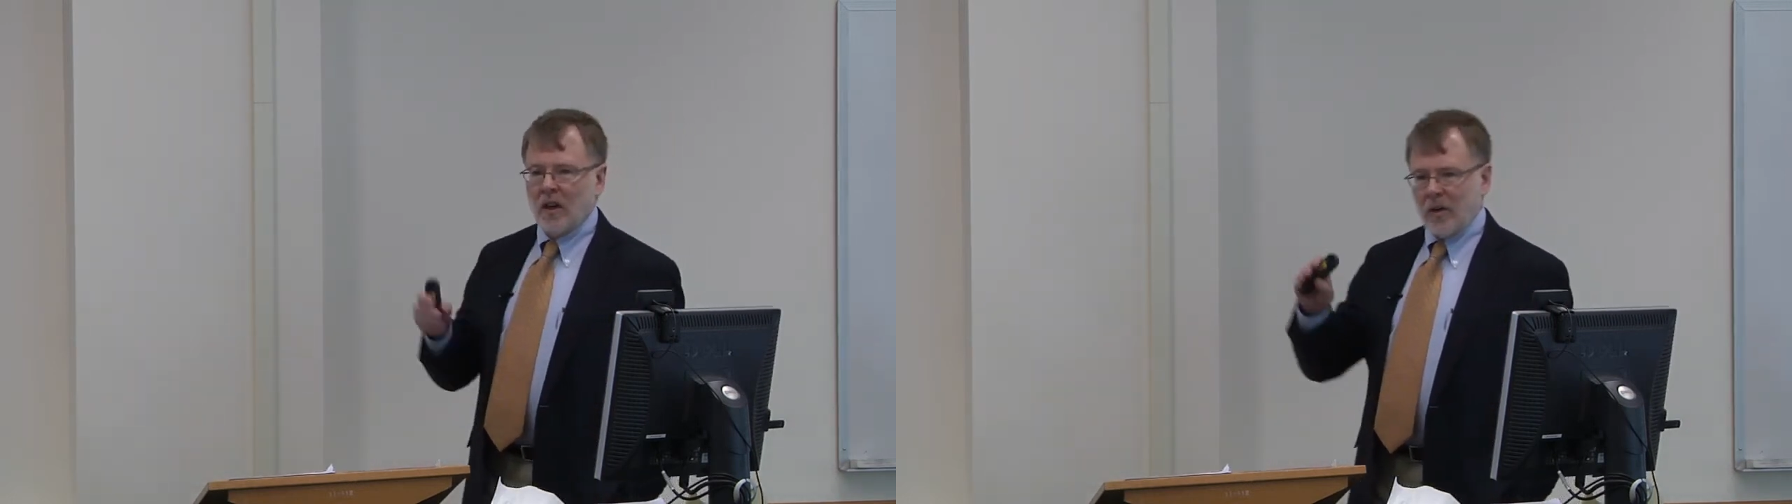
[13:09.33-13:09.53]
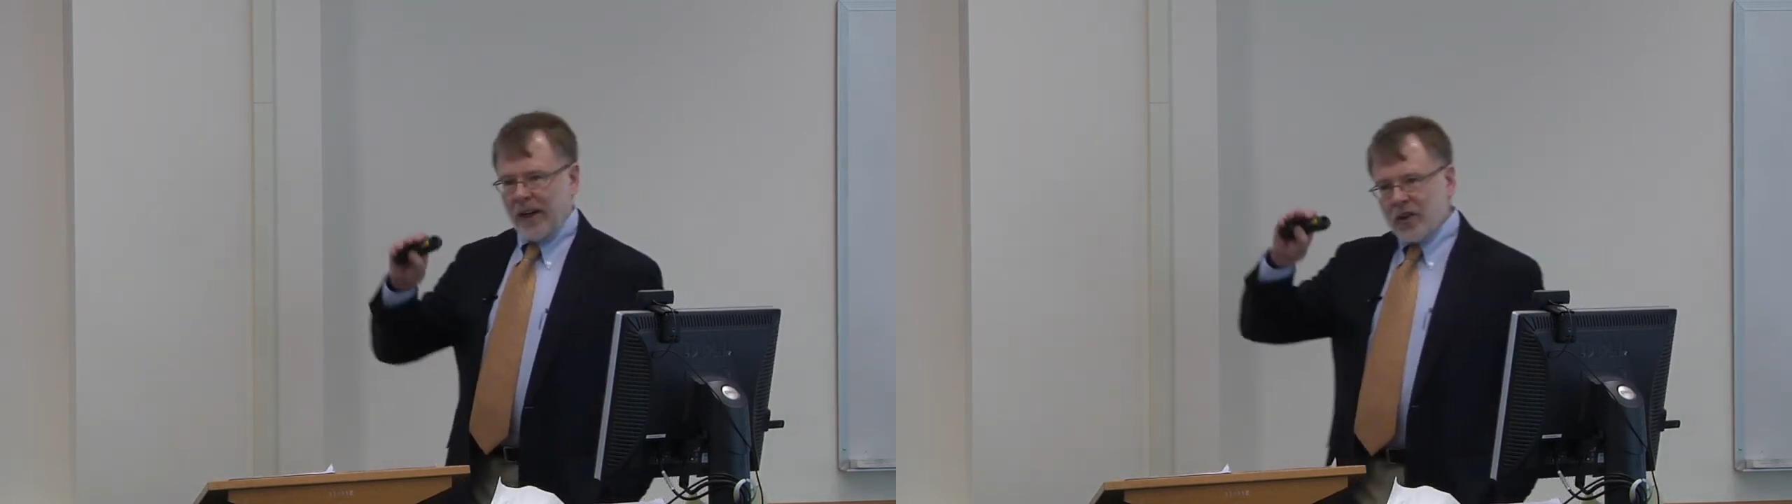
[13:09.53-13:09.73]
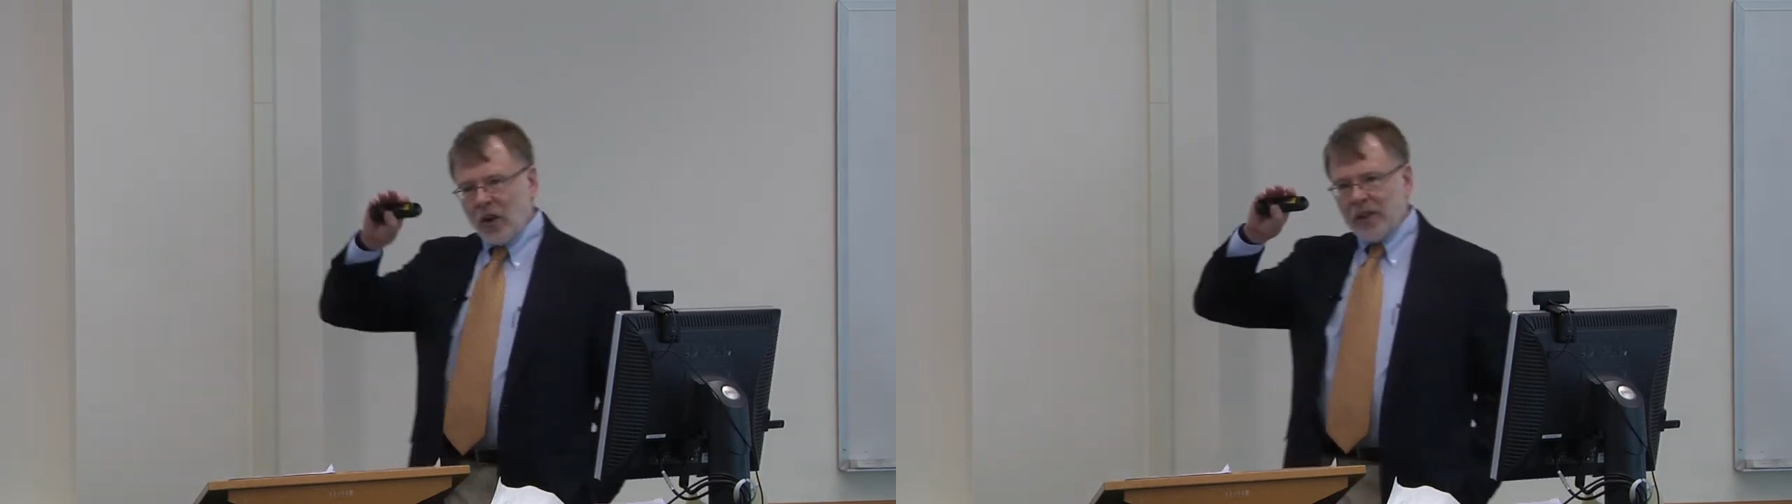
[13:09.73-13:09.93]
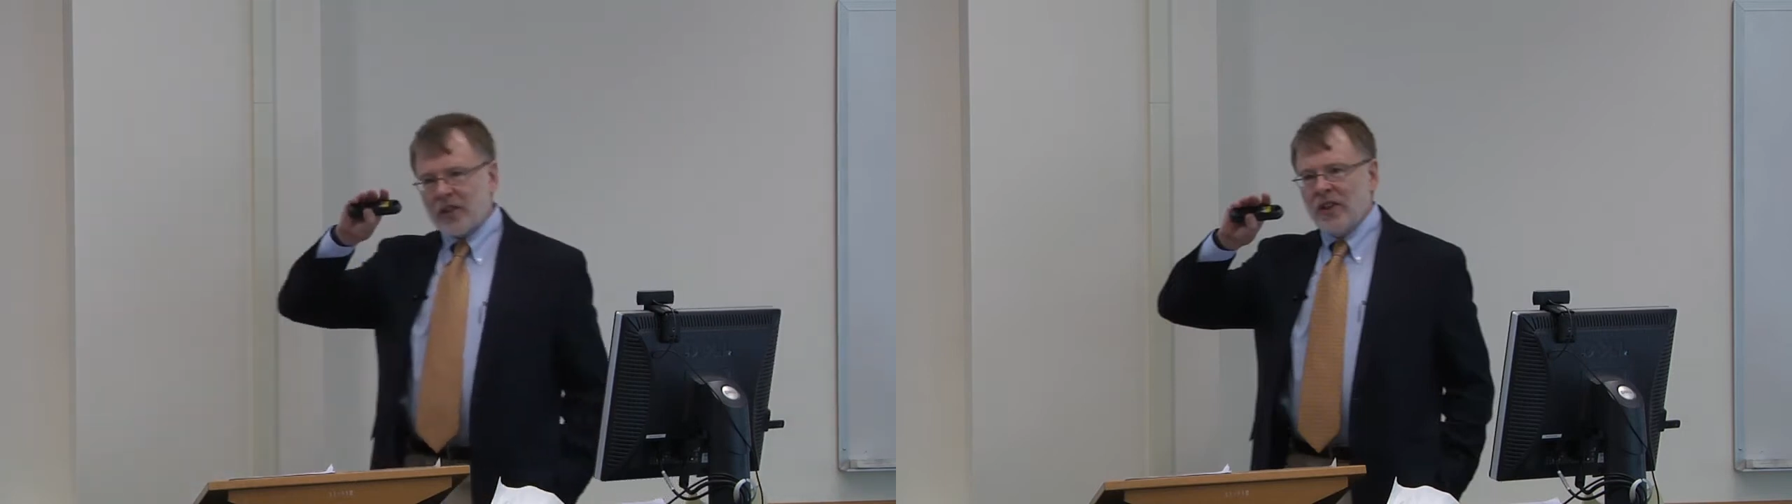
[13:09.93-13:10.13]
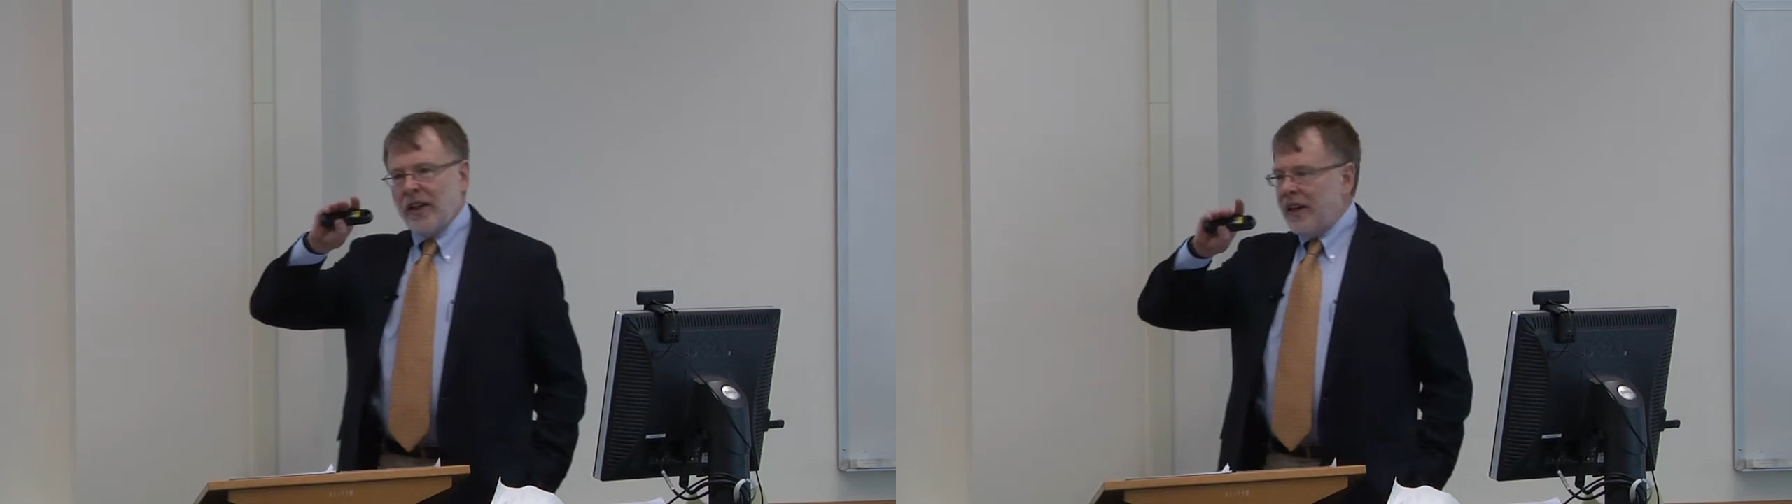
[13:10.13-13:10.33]
Okay, so
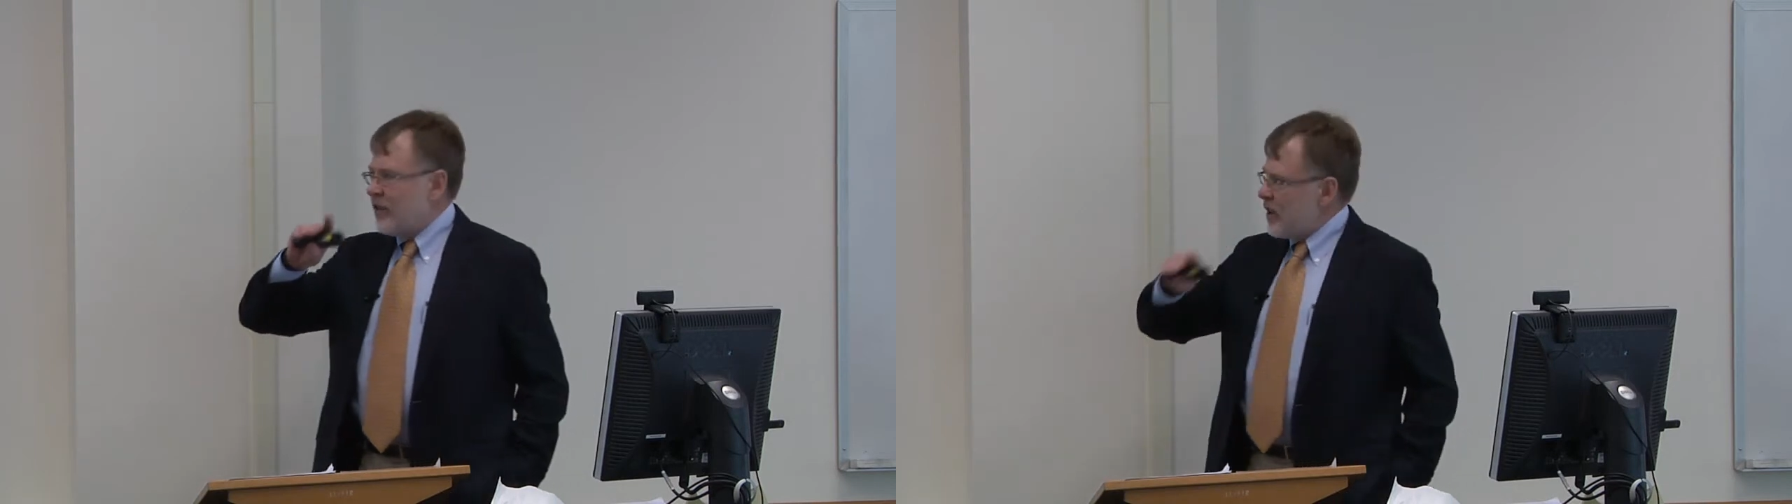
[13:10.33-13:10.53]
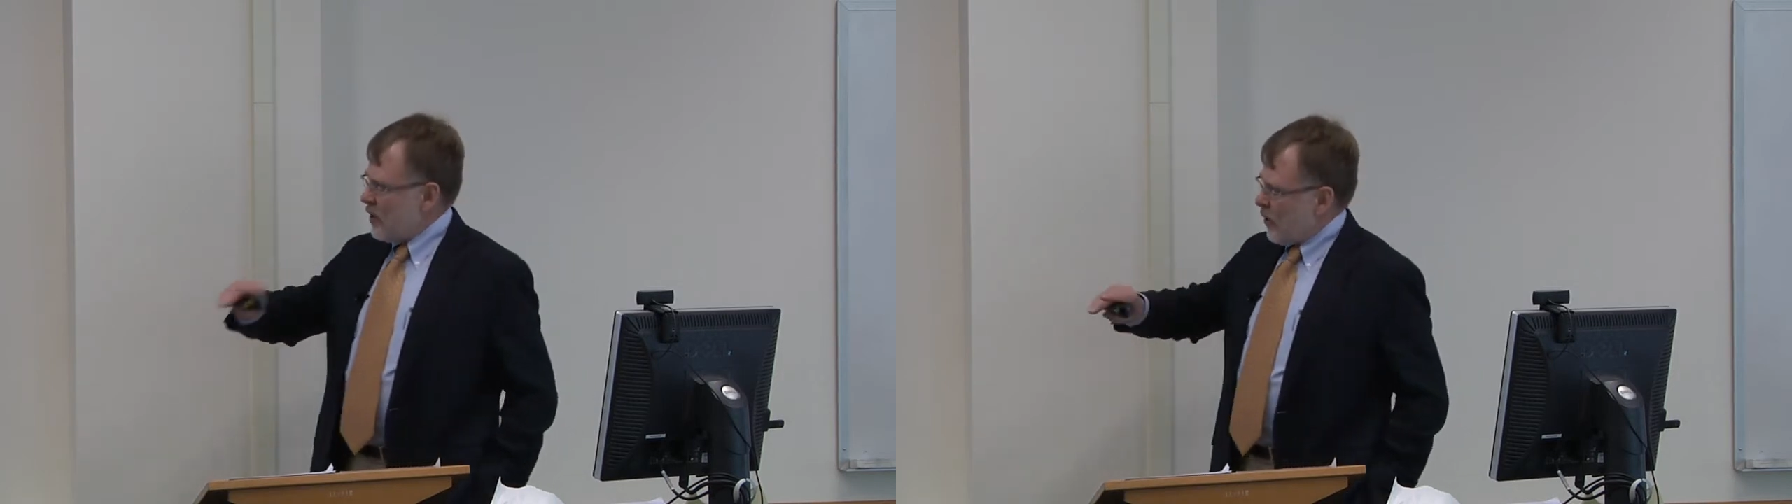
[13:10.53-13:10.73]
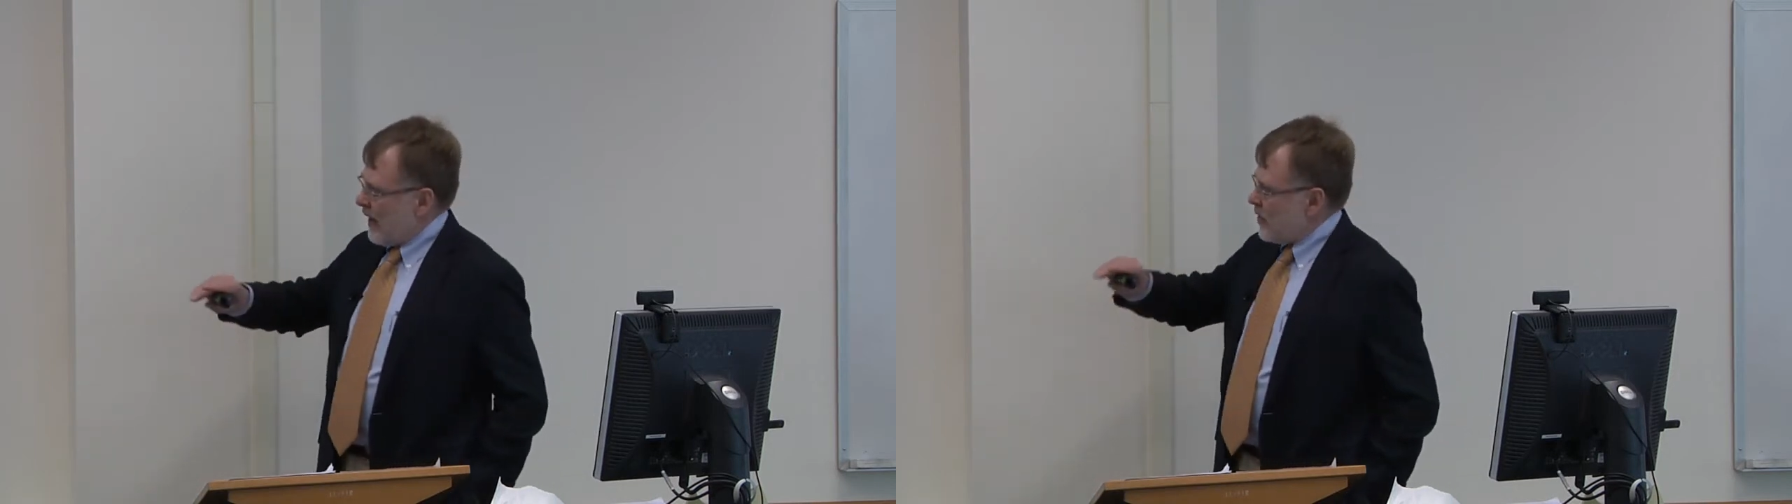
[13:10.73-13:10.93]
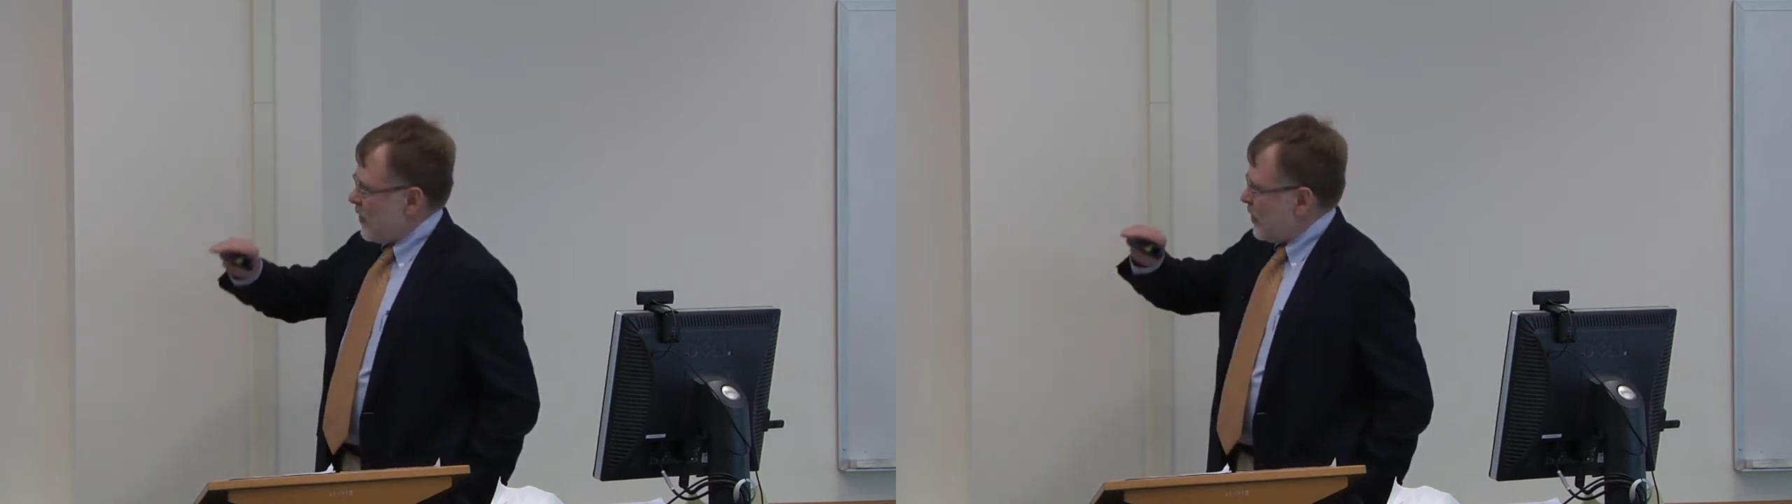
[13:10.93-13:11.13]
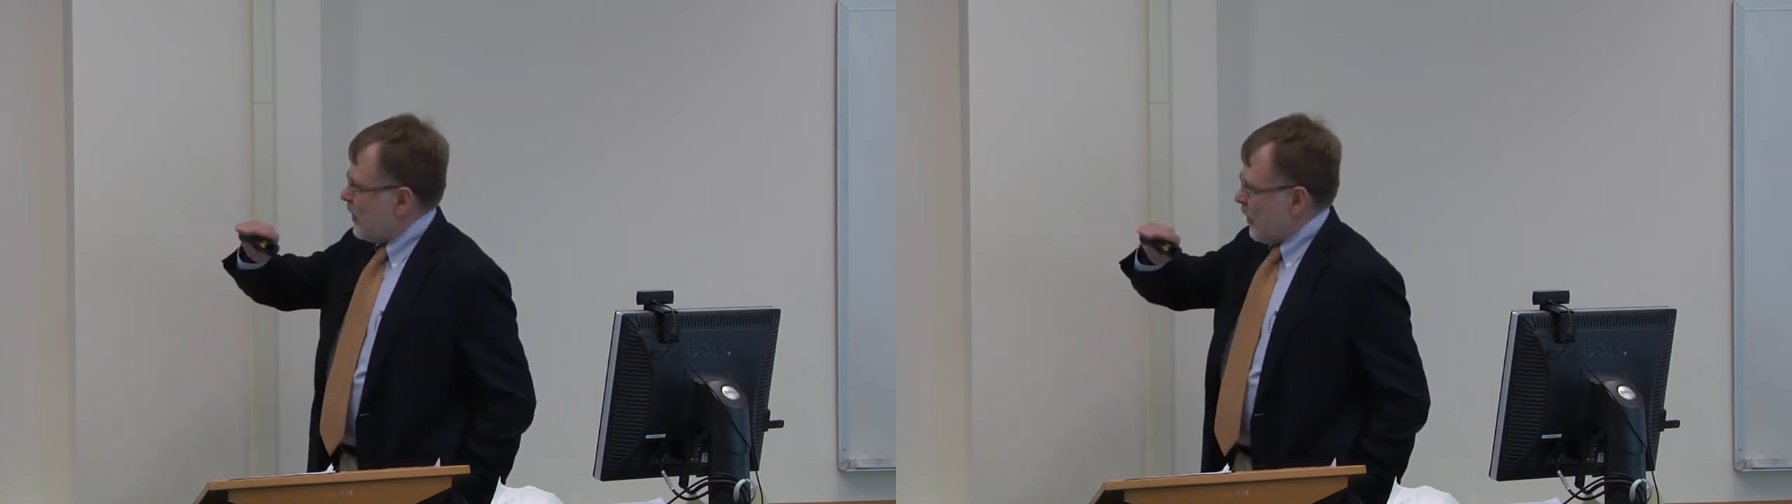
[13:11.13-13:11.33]
it's in transition.